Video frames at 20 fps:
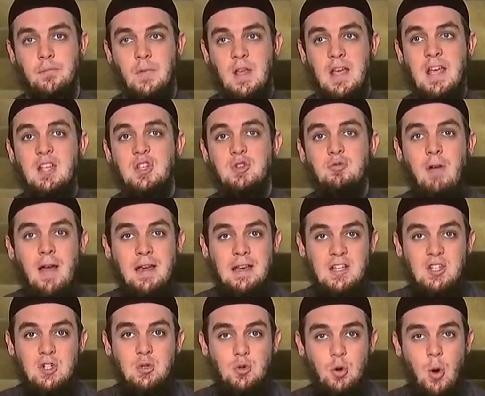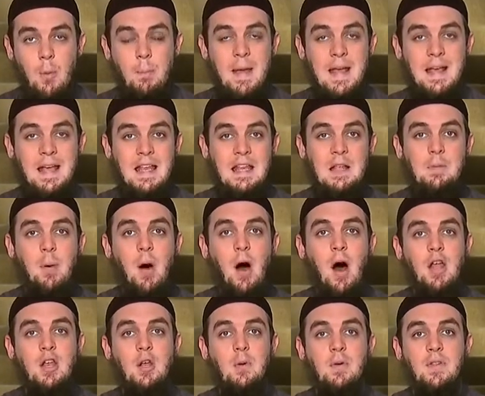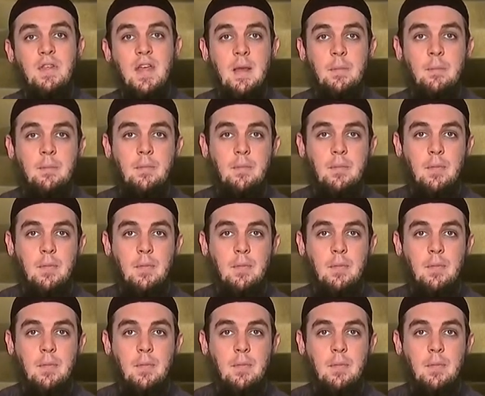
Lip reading: His right is you don't make any partner with Him.